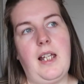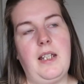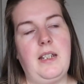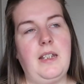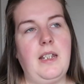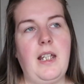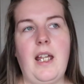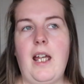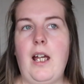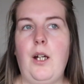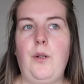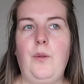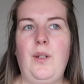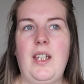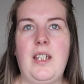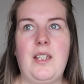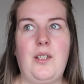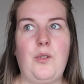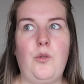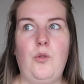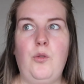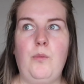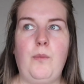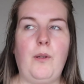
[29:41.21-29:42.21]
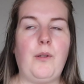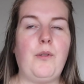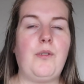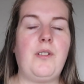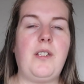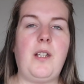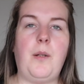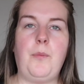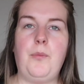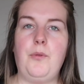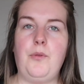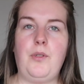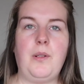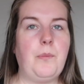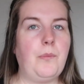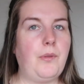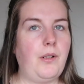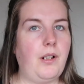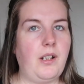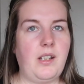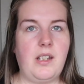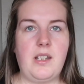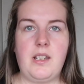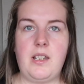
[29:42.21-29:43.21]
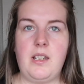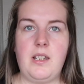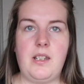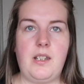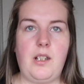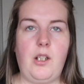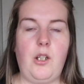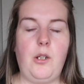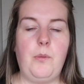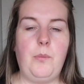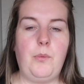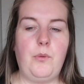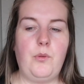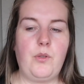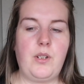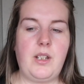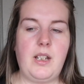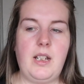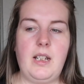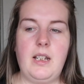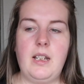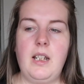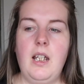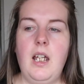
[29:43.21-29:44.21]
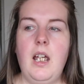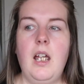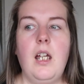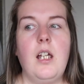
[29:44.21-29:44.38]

and now it is almost doubled in price since I bought it.